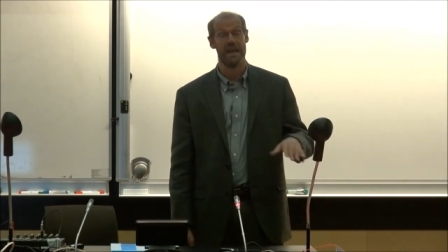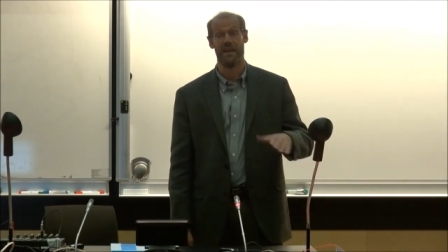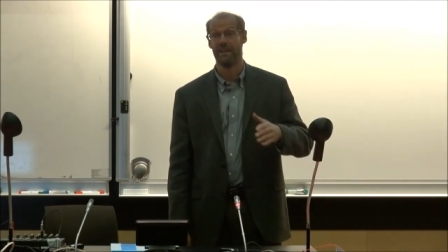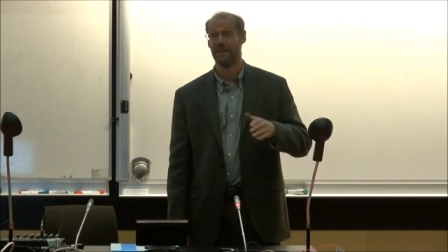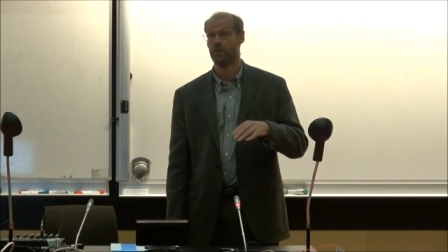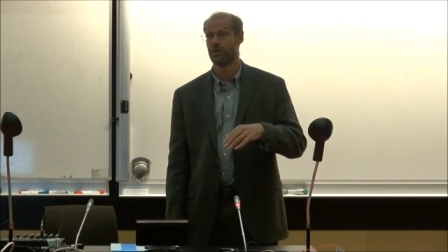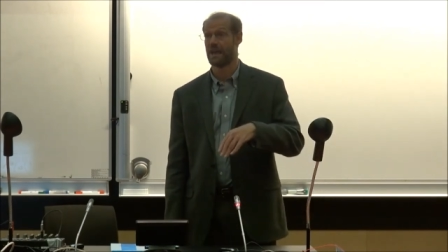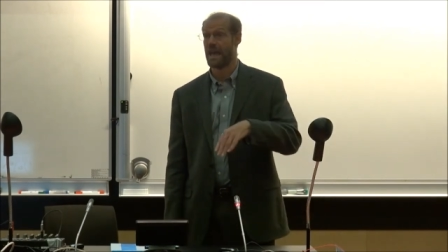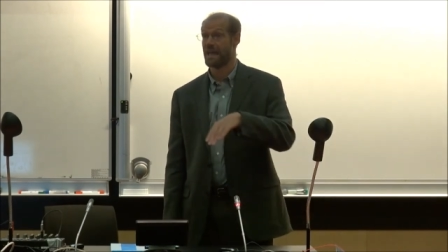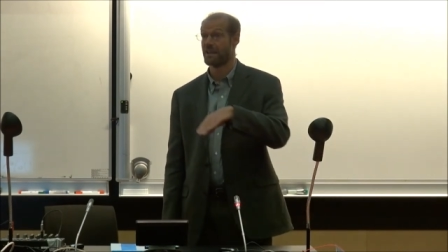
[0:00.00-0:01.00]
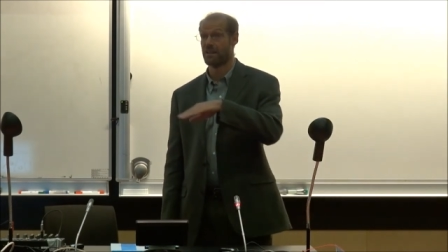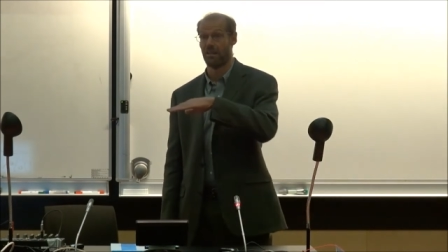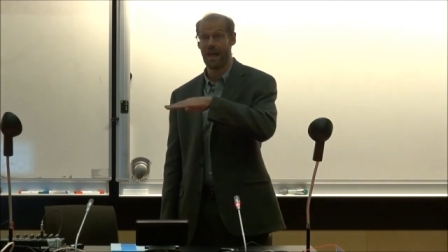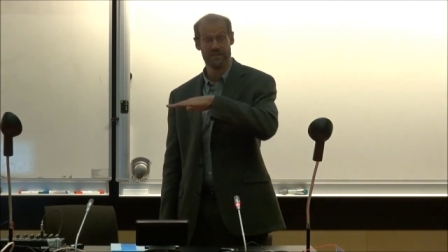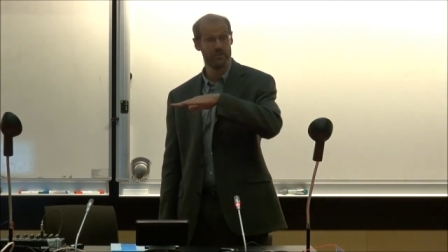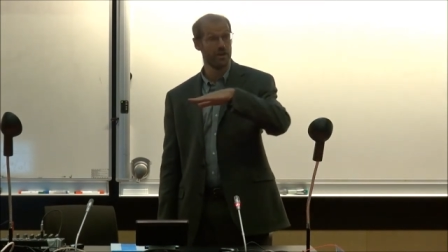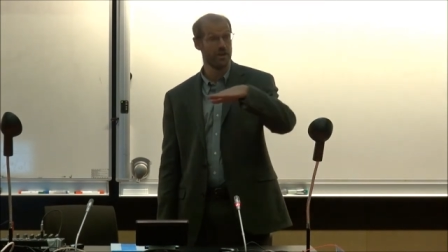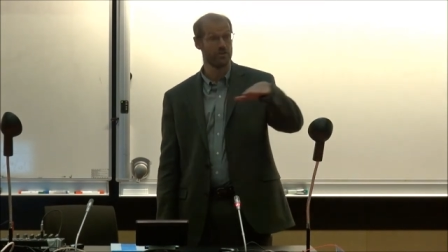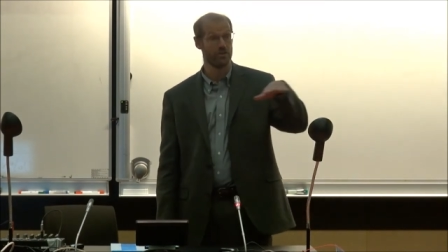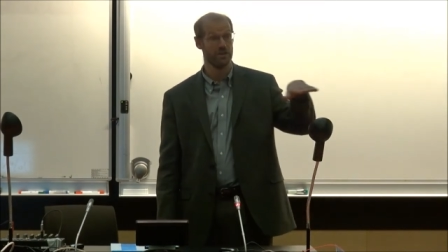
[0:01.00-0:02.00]
And they look at lots of
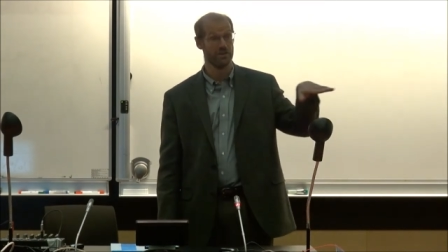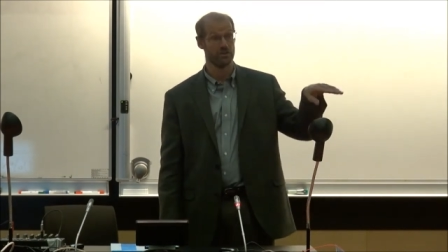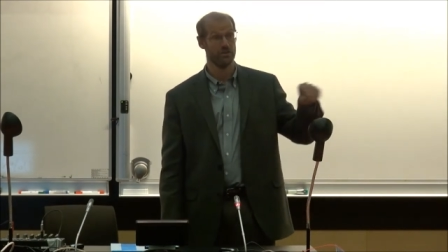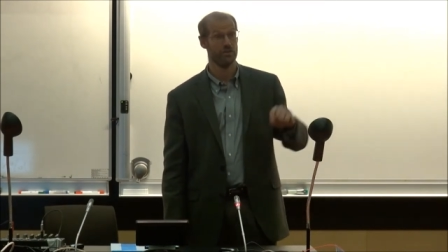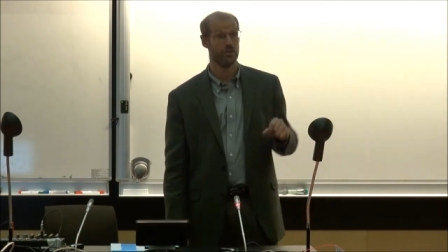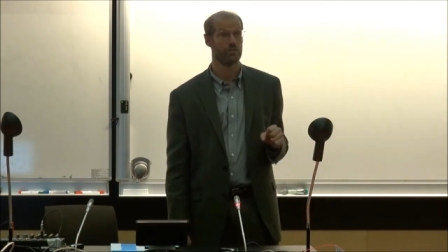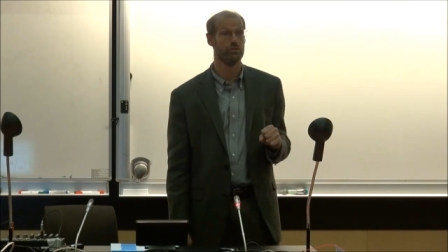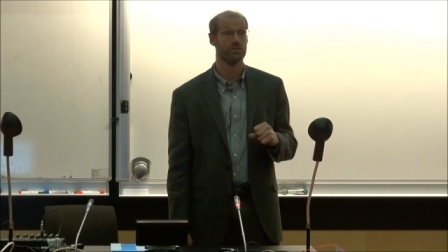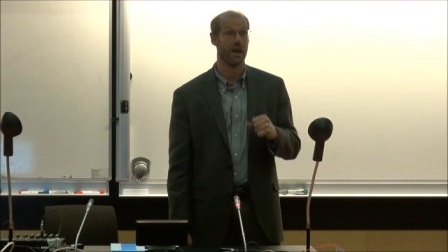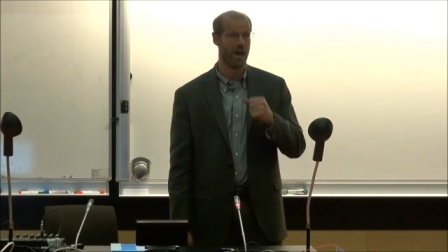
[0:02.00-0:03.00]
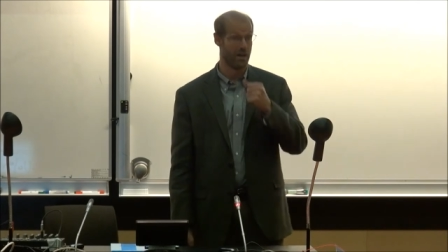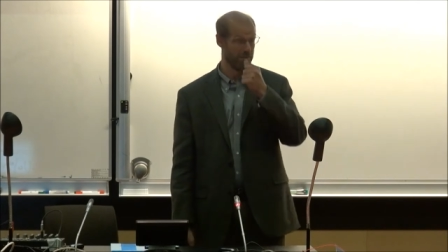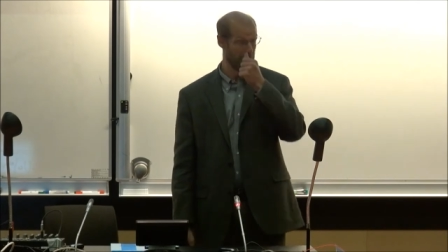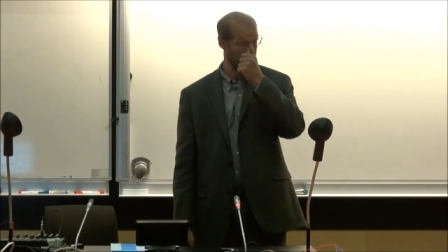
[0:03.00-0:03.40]
countries through time.